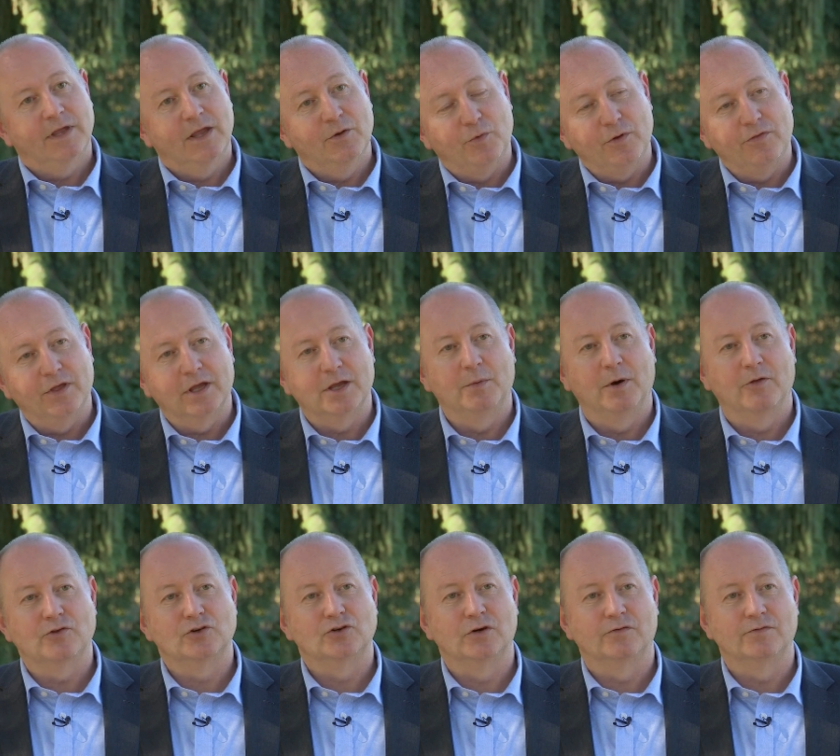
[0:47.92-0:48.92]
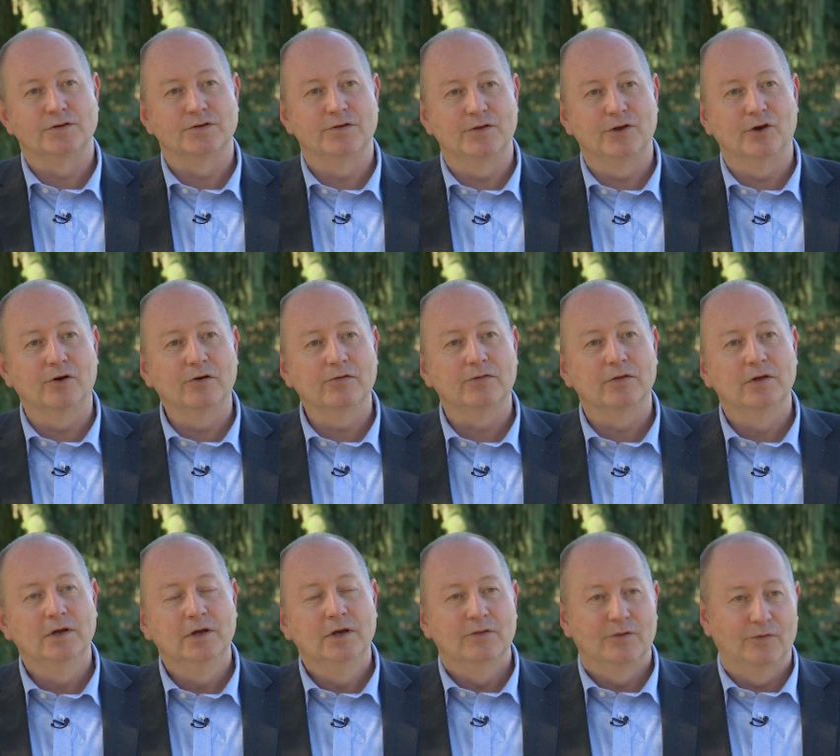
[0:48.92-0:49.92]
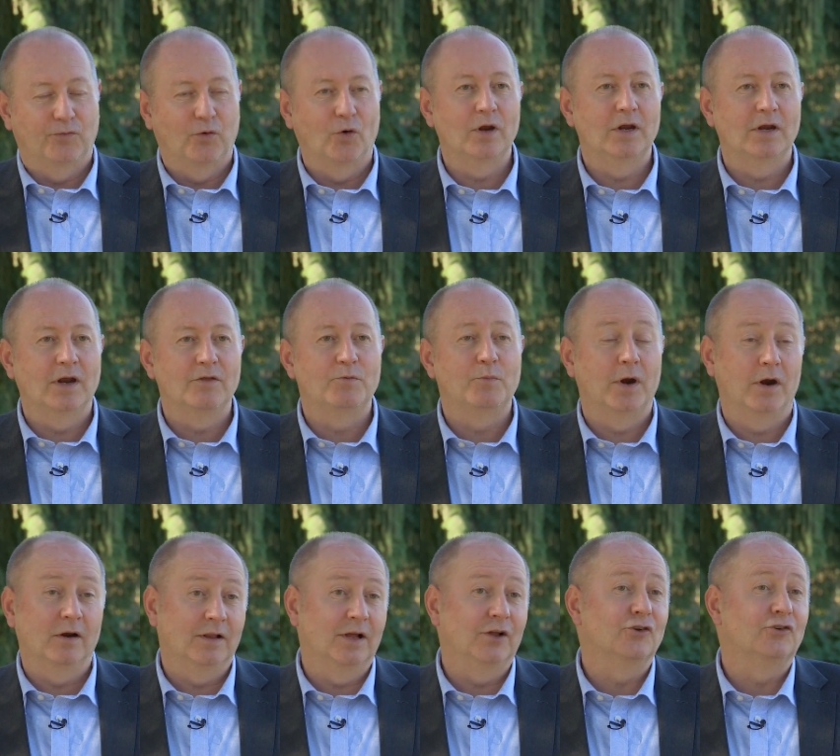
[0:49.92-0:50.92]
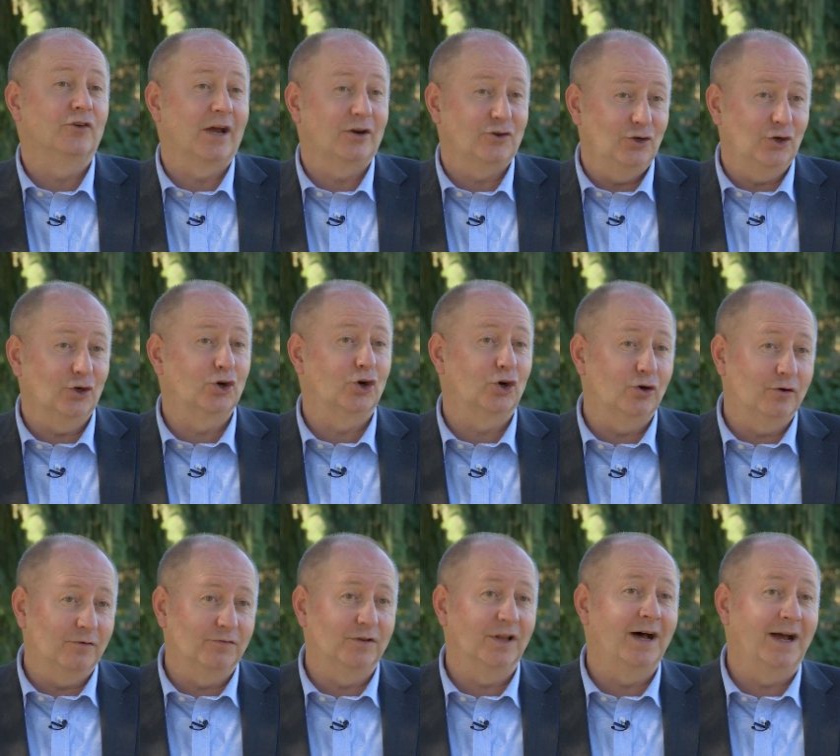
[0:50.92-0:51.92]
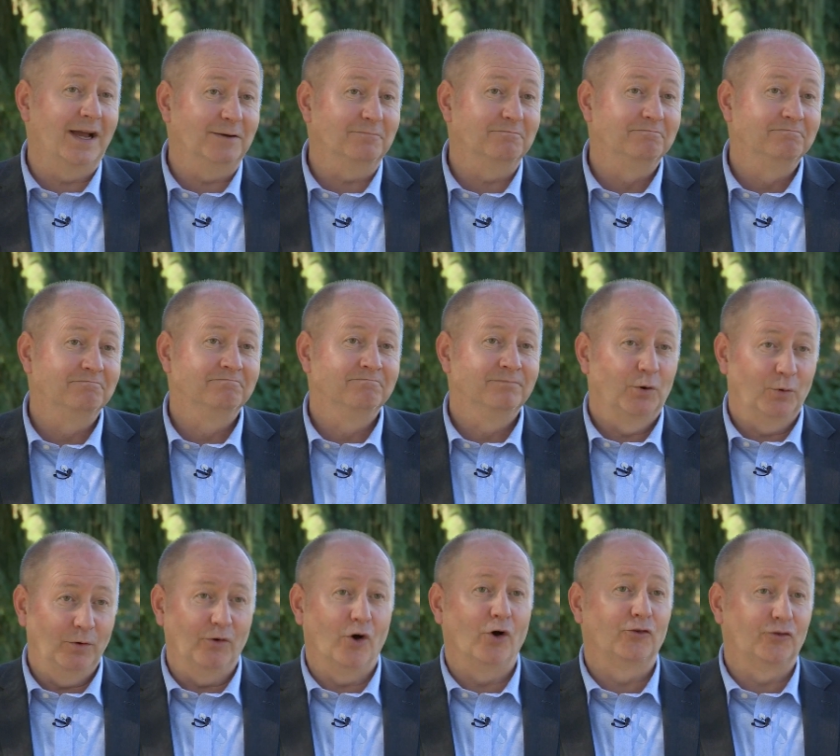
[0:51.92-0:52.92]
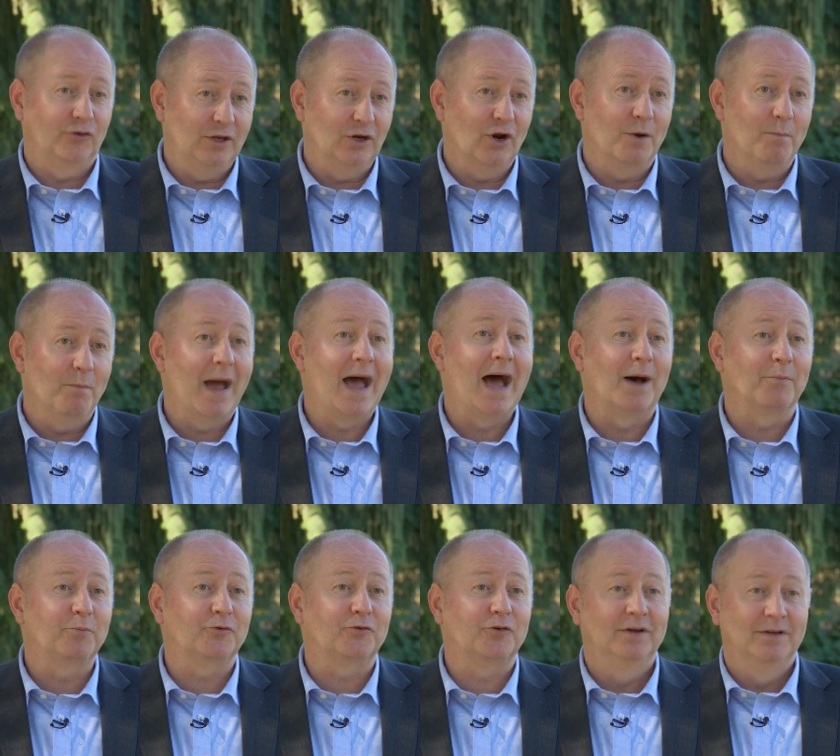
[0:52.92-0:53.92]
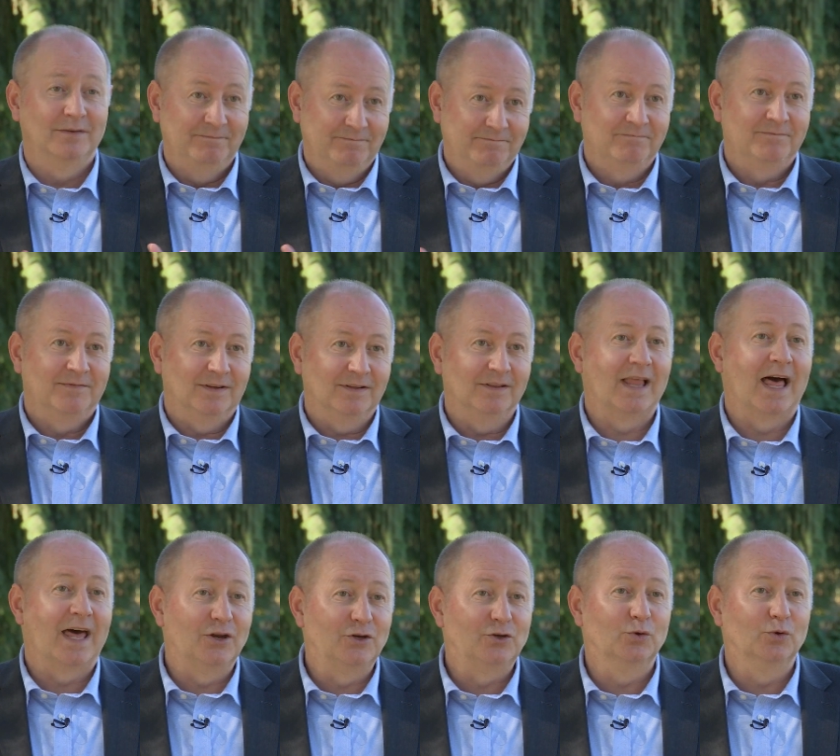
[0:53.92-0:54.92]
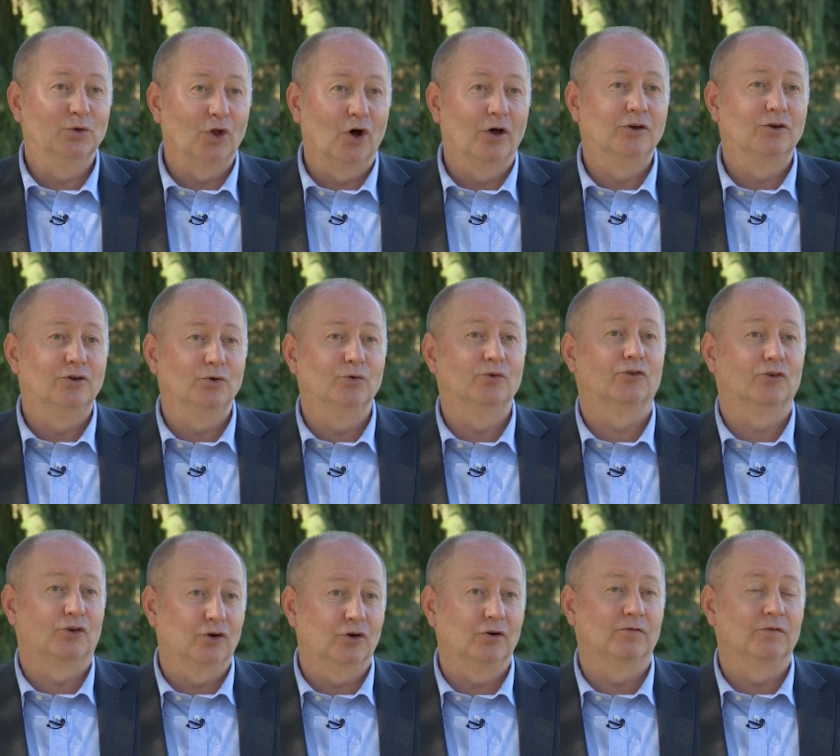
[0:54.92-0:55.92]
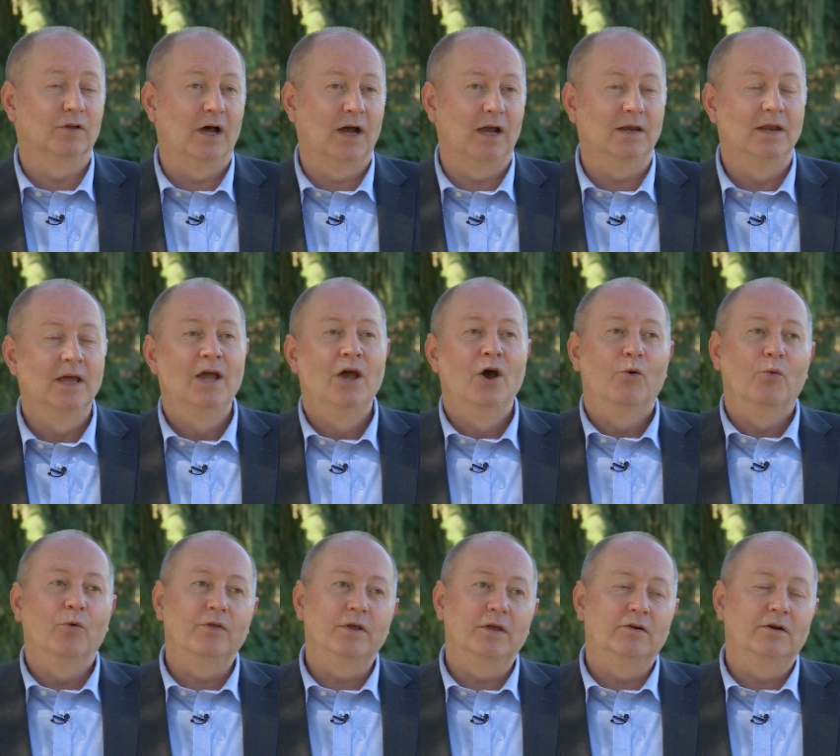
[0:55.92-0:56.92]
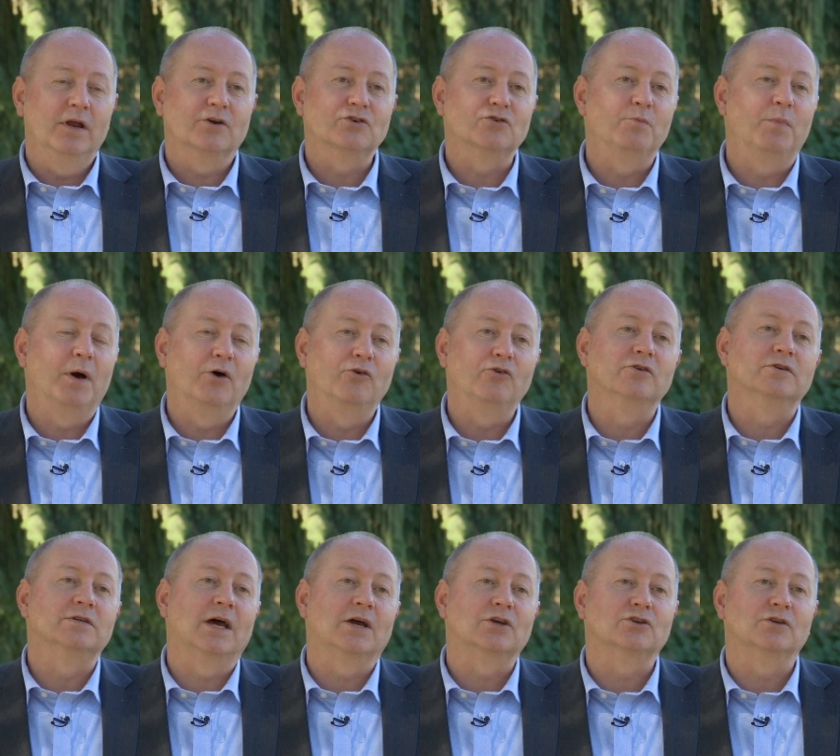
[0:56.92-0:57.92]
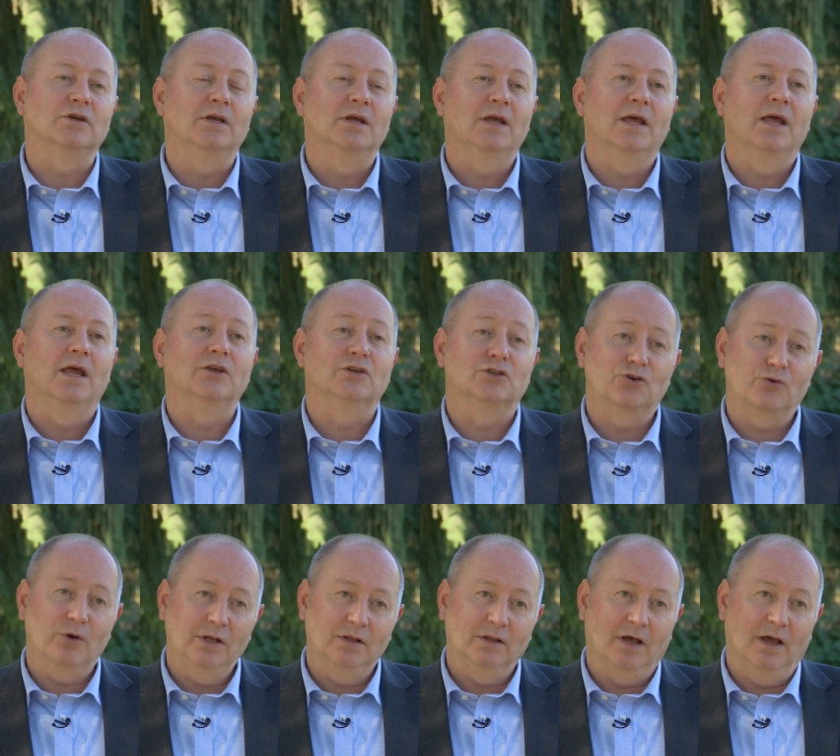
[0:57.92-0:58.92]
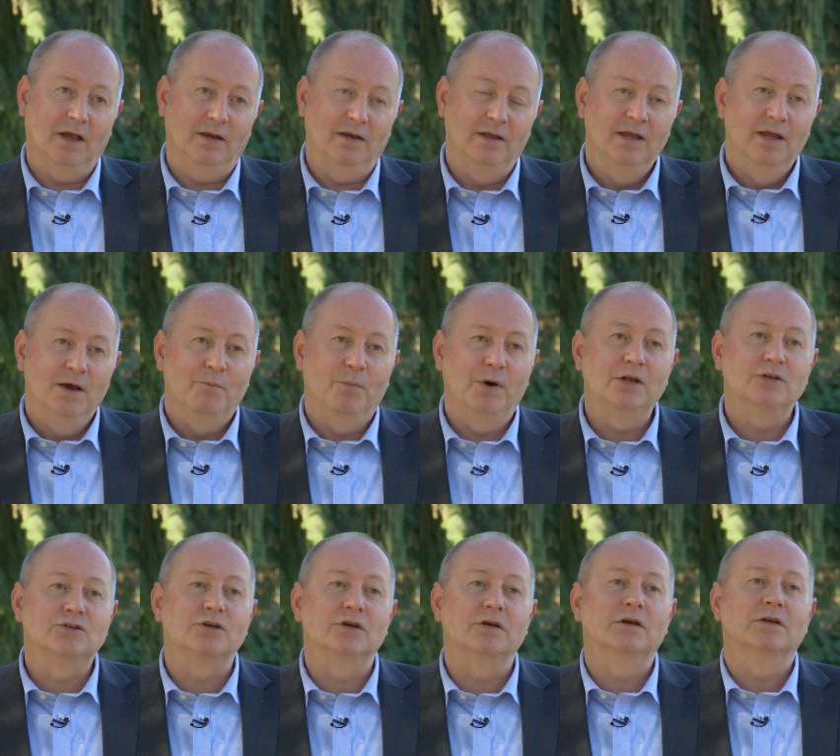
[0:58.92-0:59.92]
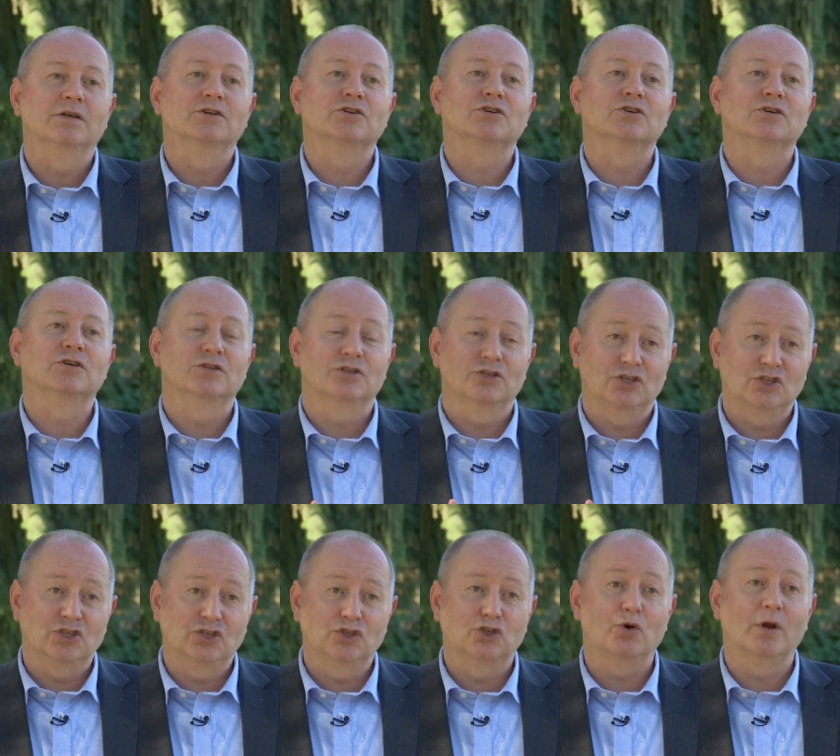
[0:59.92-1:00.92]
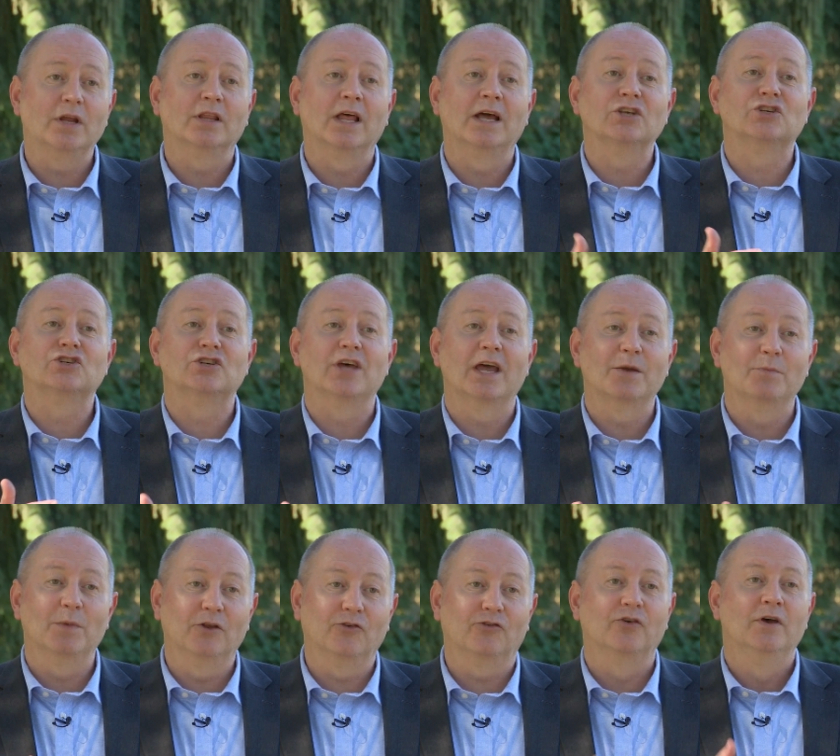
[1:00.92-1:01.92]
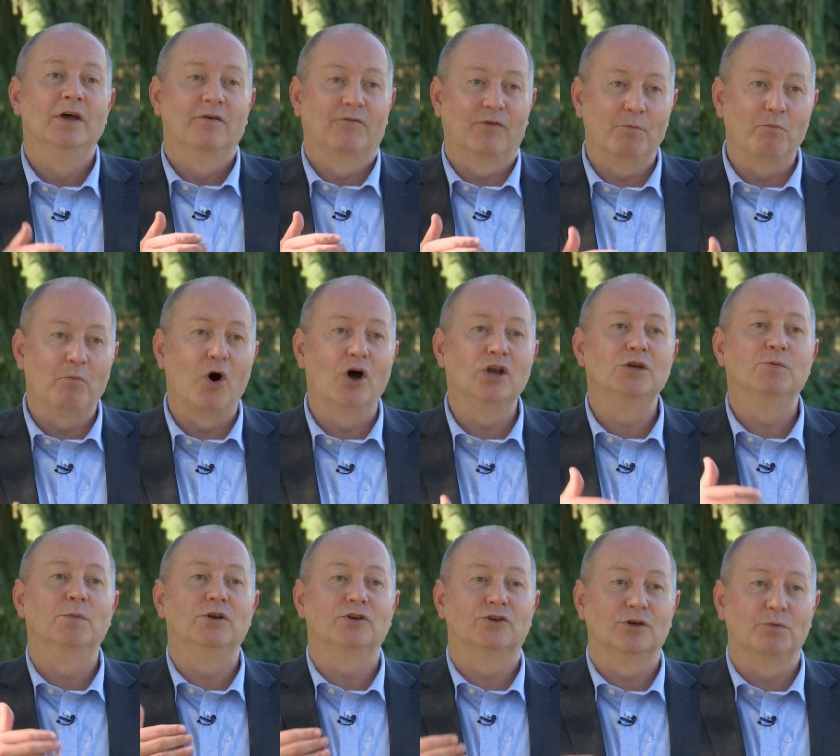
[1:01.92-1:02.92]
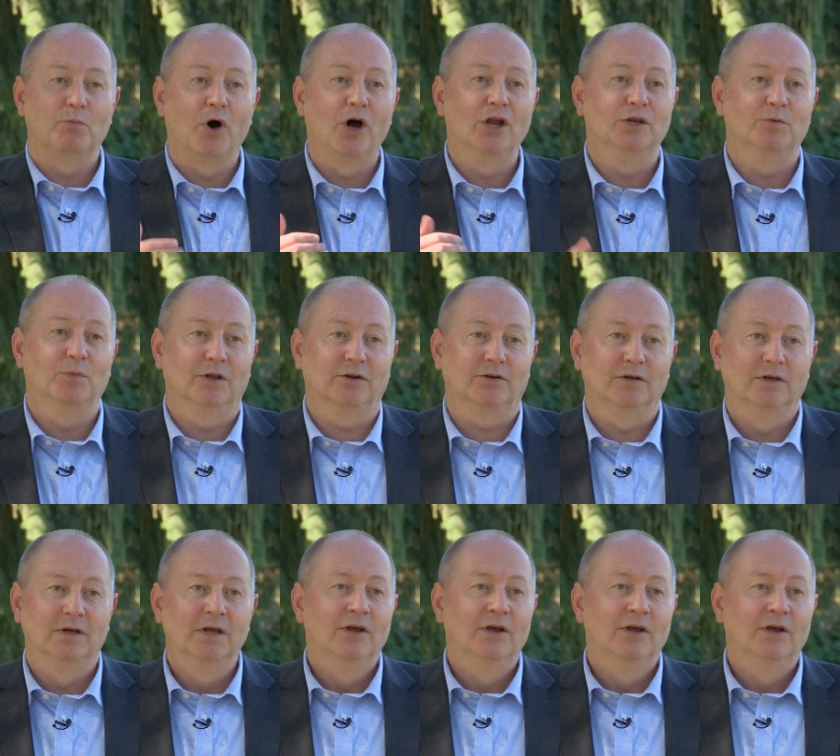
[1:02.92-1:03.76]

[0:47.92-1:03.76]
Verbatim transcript: If we think about the surface of the Earth, the 49th parallel is actually a curved line. We've all seen on maps, latitude and longitude is a curved line. Well, the international boundary is actually a straight line, but it's a straight line segments from monument to monument.